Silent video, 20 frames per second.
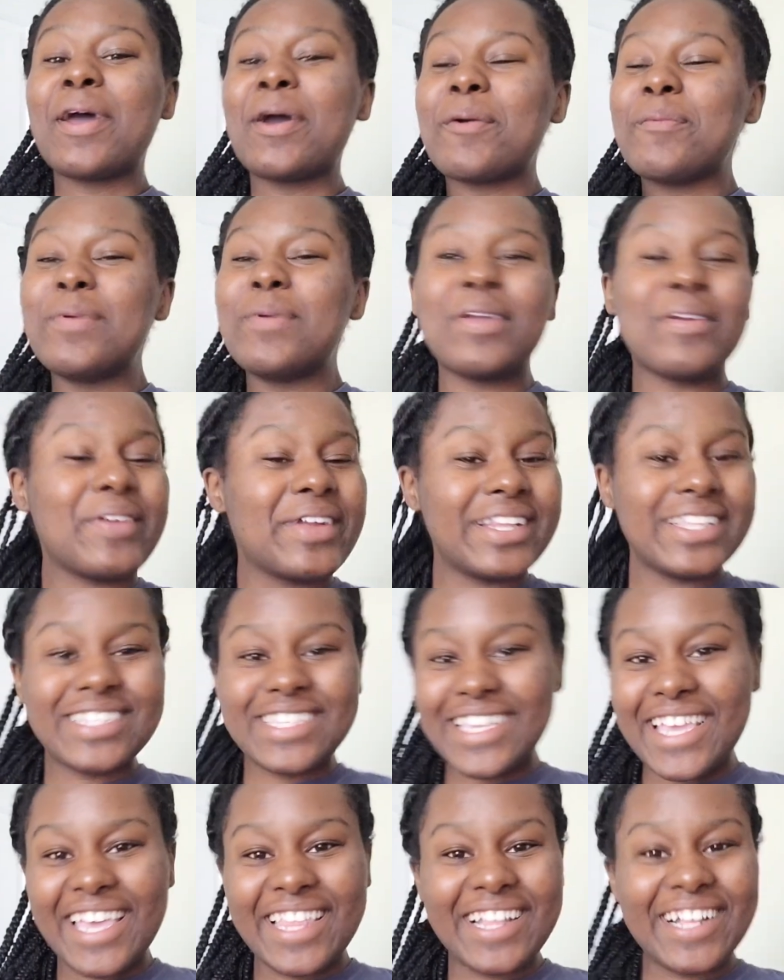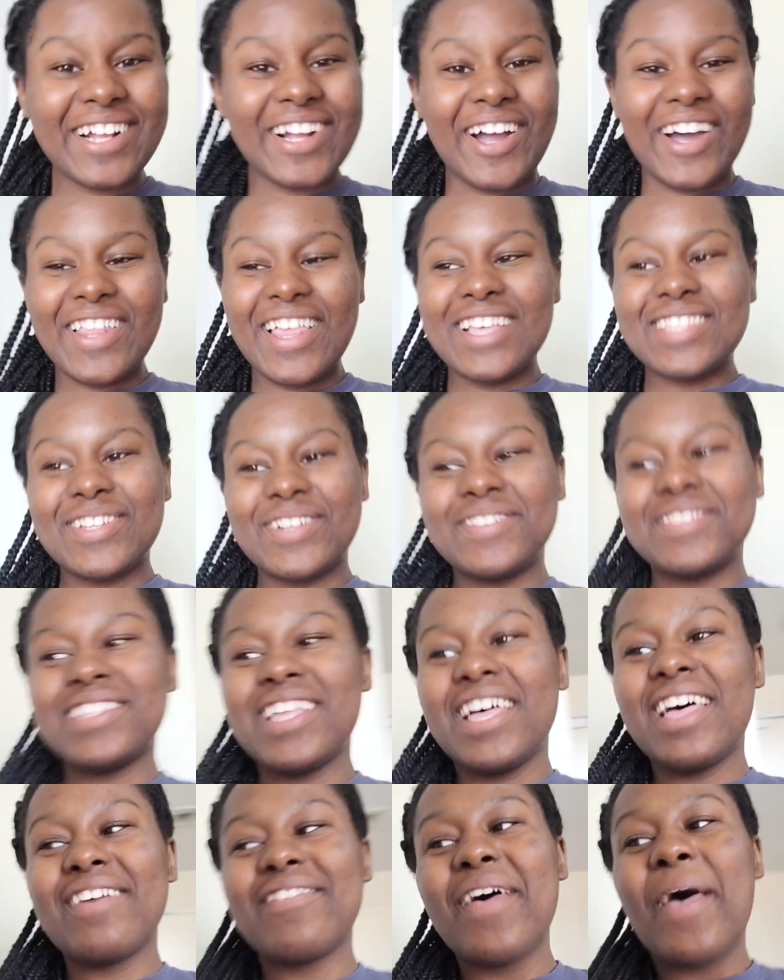We can read it together, all that sort of
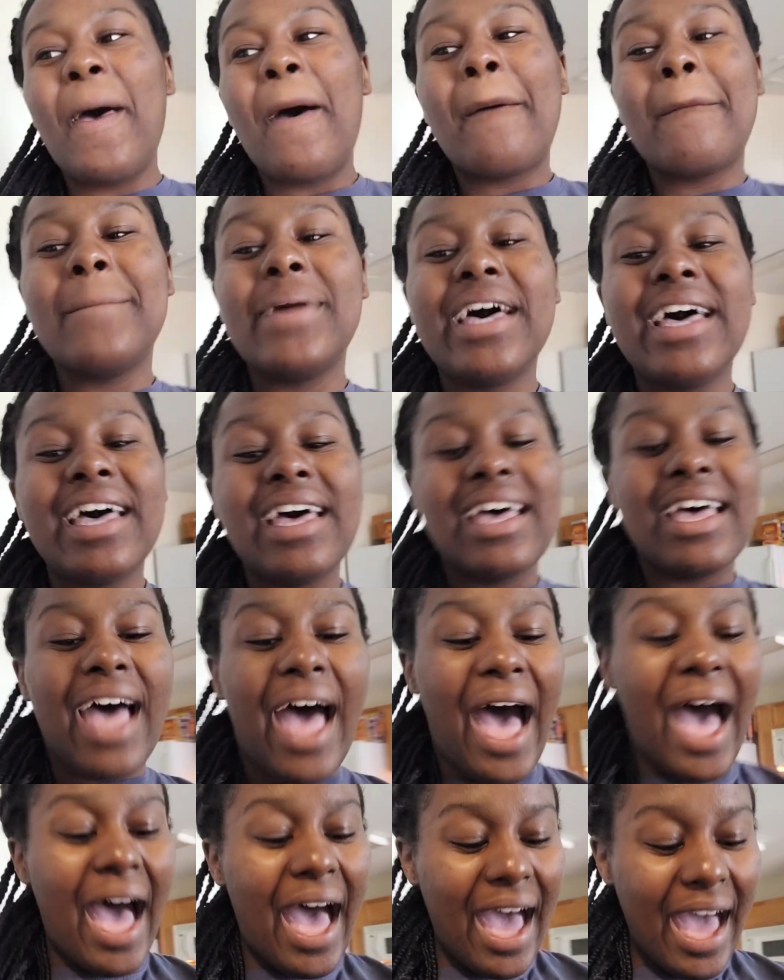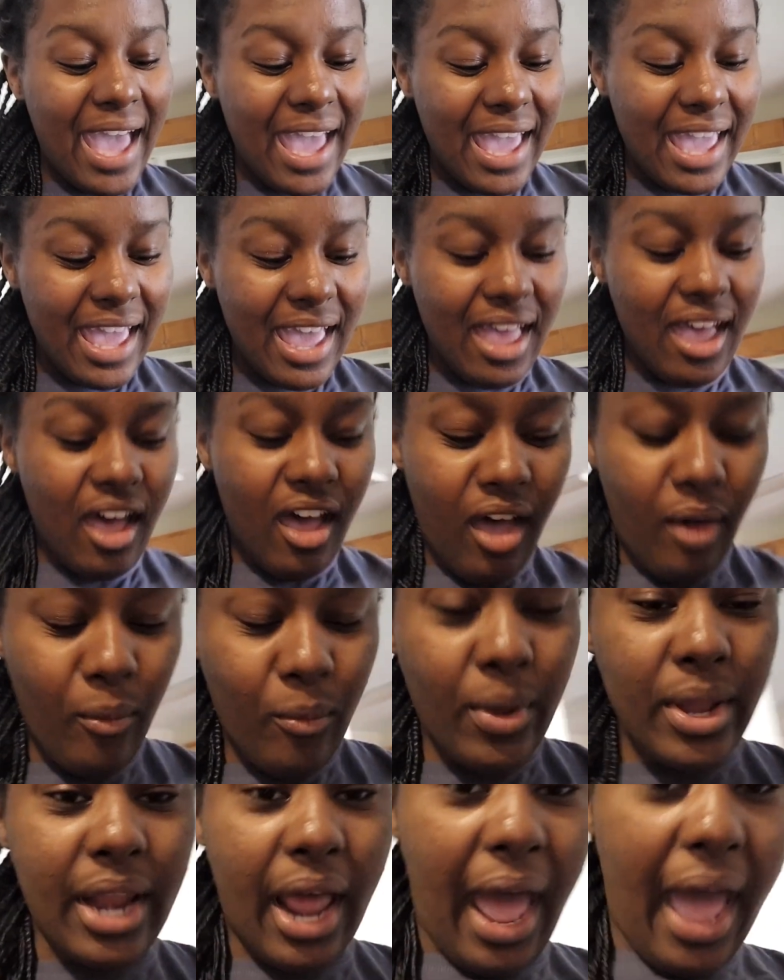stuff. But I
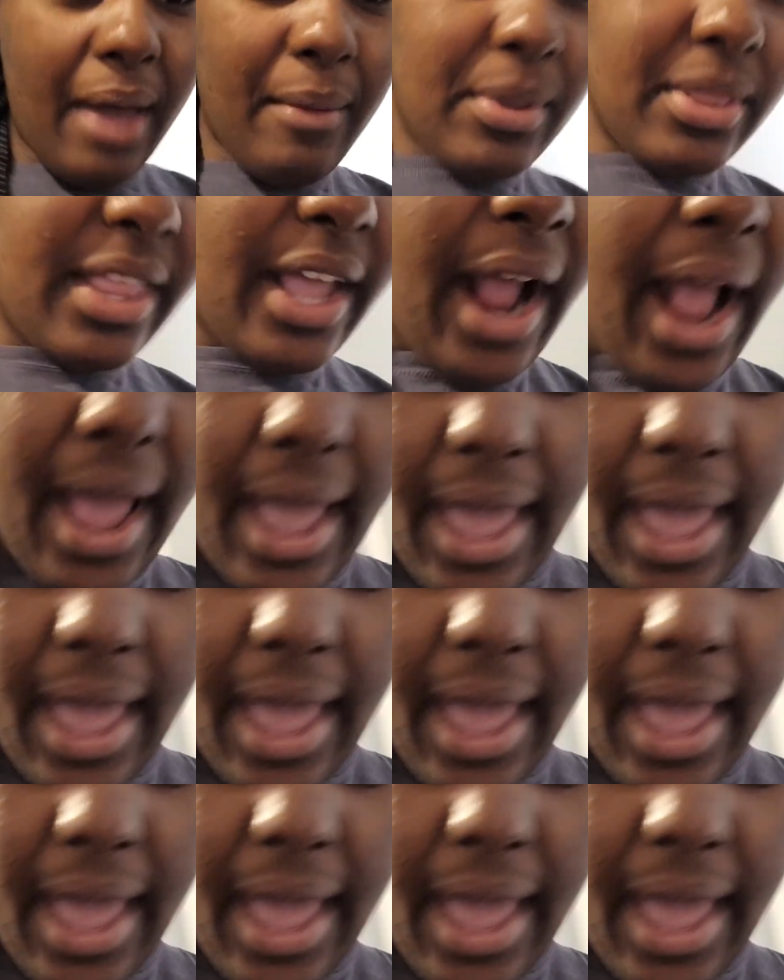when I went there, I